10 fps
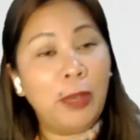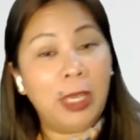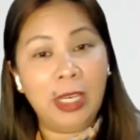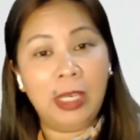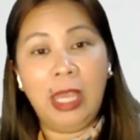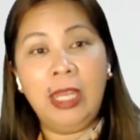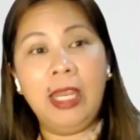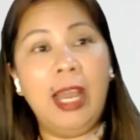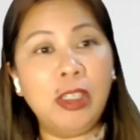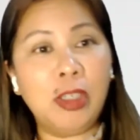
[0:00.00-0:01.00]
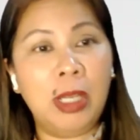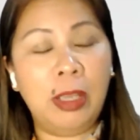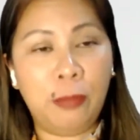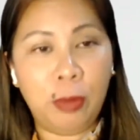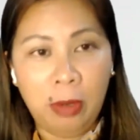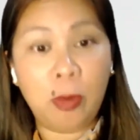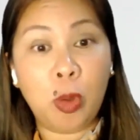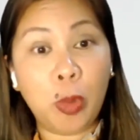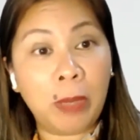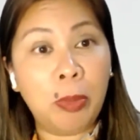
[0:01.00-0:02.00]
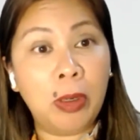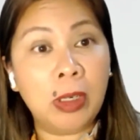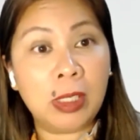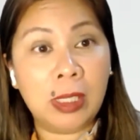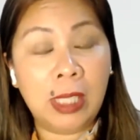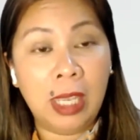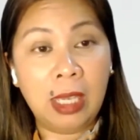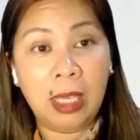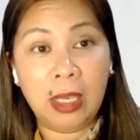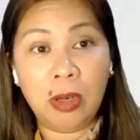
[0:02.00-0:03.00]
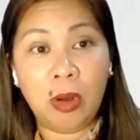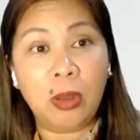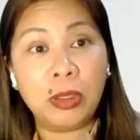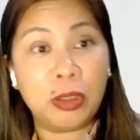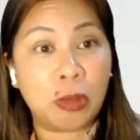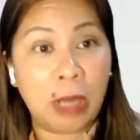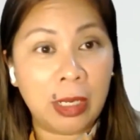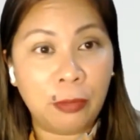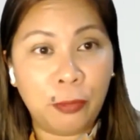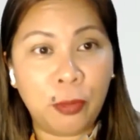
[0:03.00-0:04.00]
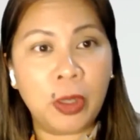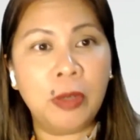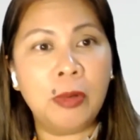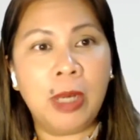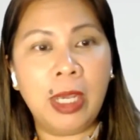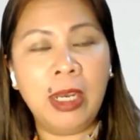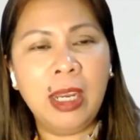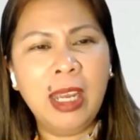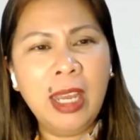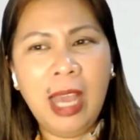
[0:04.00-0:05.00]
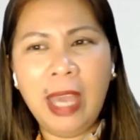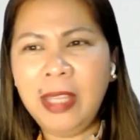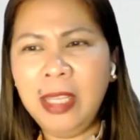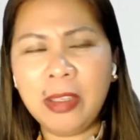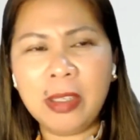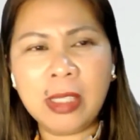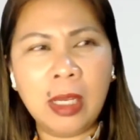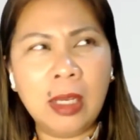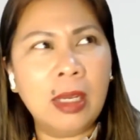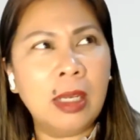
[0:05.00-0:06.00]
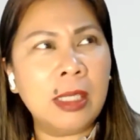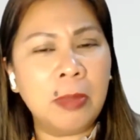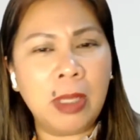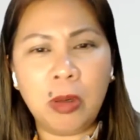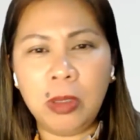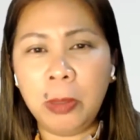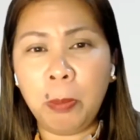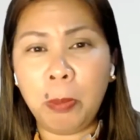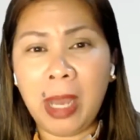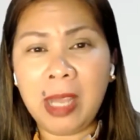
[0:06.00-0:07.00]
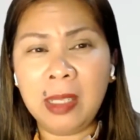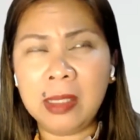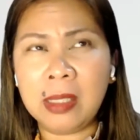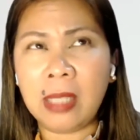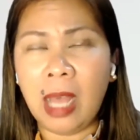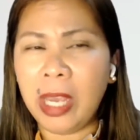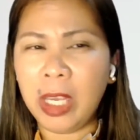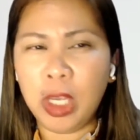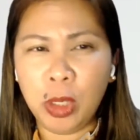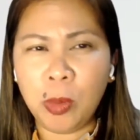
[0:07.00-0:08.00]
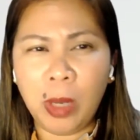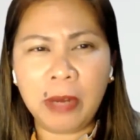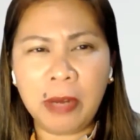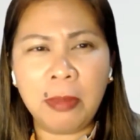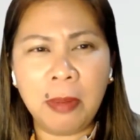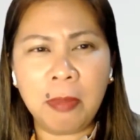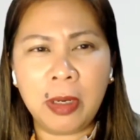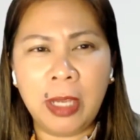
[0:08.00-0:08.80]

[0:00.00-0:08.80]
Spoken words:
And actually, if you have QuickBooks, they can also track it for you, right? I think there's something called Miles IQ. I remember that,